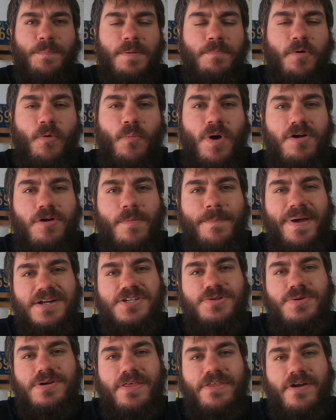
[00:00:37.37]
people? Welcome
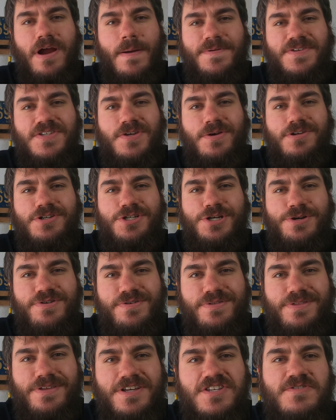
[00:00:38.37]
back to another episode of
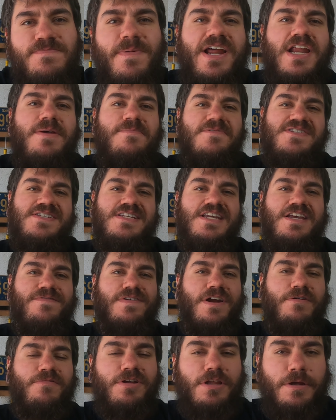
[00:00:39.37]
TunerThings. My name is Steve,
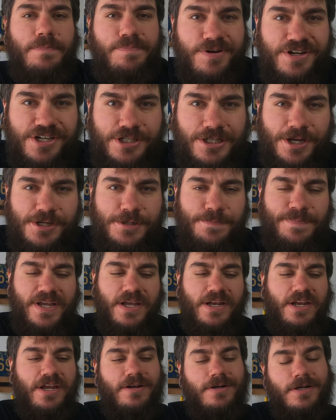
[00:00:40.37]
and I really appreciate you
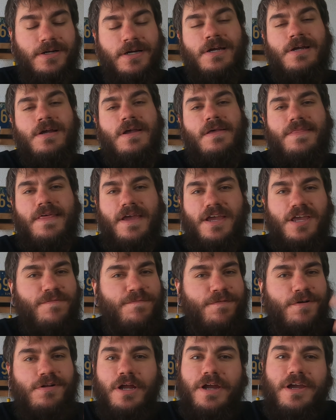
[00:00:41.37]
being here. Thank you
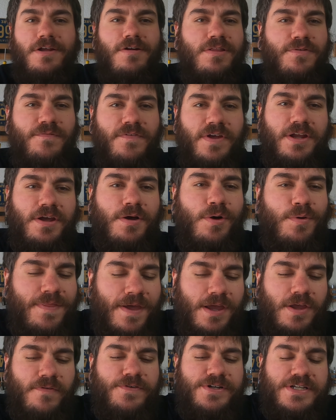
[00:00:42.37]
for clicking on the video.
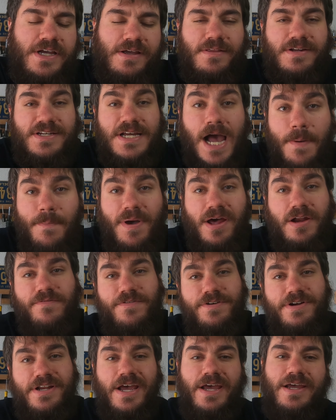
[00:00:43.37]
Thank you for taking the time out
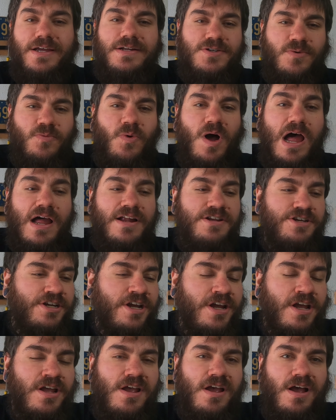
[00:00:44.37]
of your day to watch.
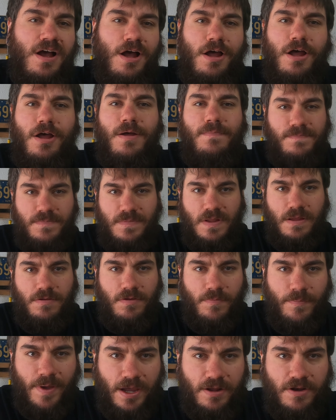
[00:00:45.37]

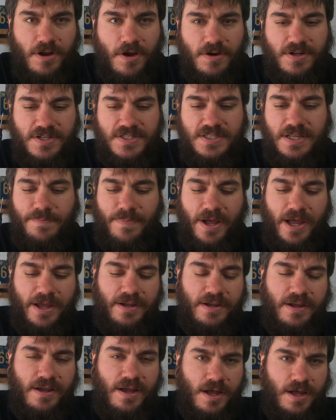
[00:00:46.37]
You may notice that
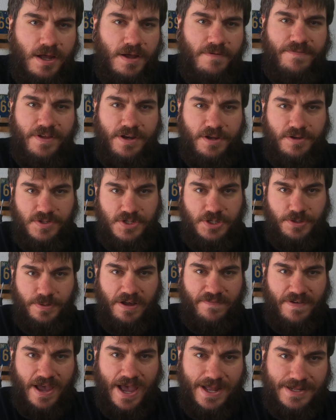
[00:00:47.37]
my videos do
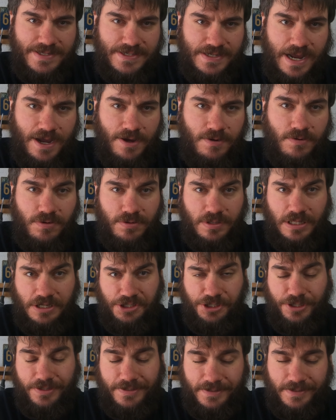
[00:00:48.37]
have ads now, or they
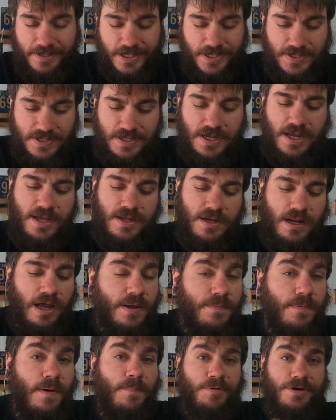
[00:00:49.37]
should at least, and
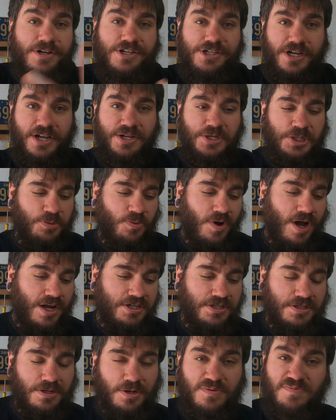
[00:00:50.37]
I appreciate you
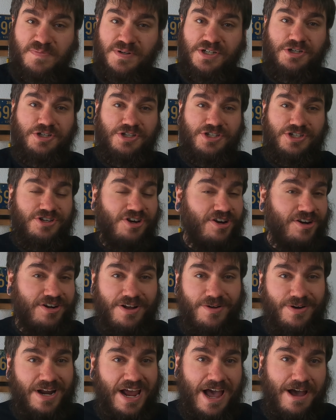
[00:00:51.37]
watching those, but you sure
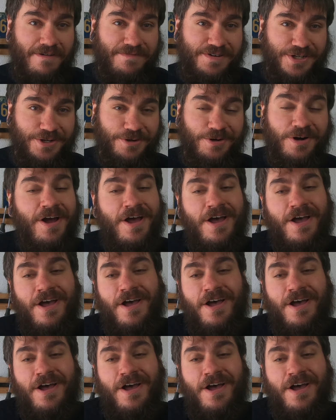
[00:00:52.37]
don't have to.